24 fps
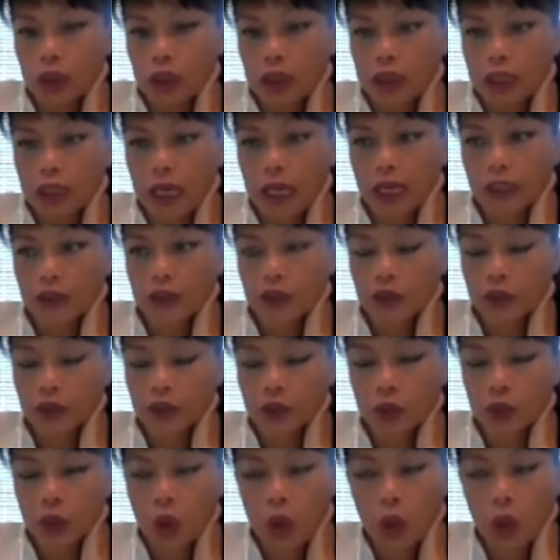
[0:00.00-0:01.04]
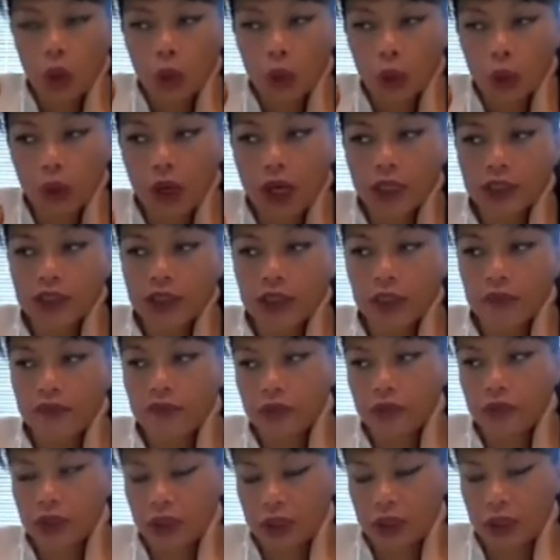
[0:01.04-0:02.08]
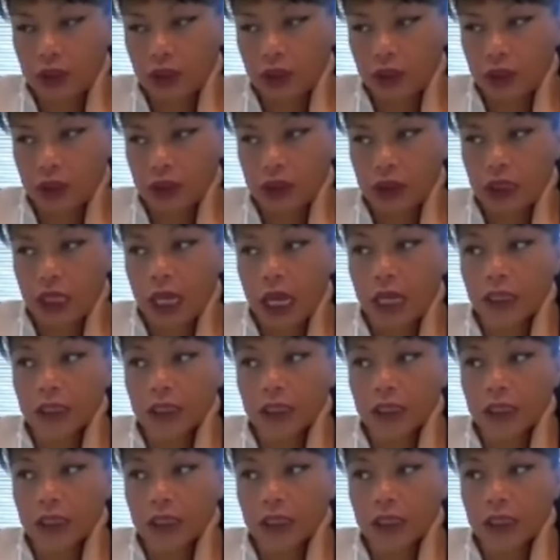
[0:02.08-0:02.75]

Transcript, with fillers: let your creativities